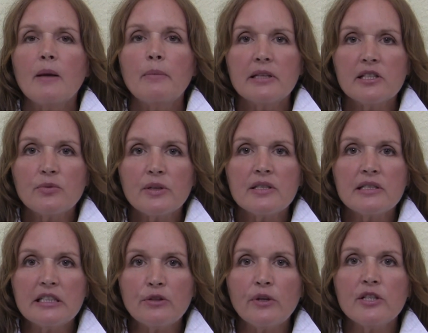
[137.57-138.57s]
But it's when
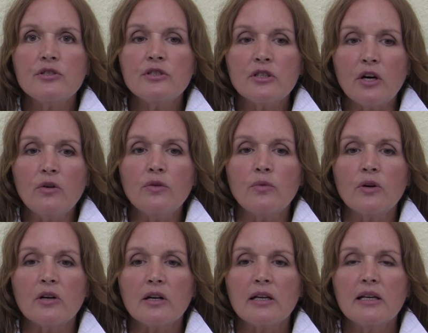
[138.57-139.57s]
steroids don't
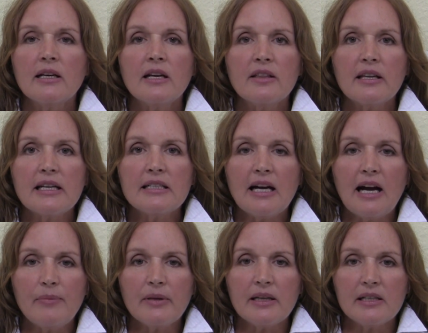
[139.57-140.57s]
work that
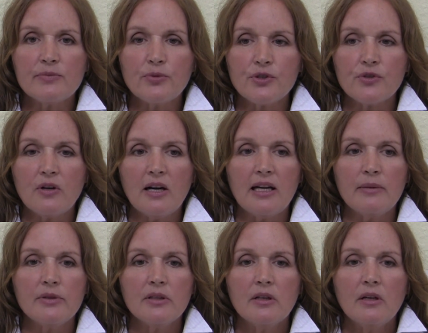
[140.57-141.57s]
Atopica is prescribed.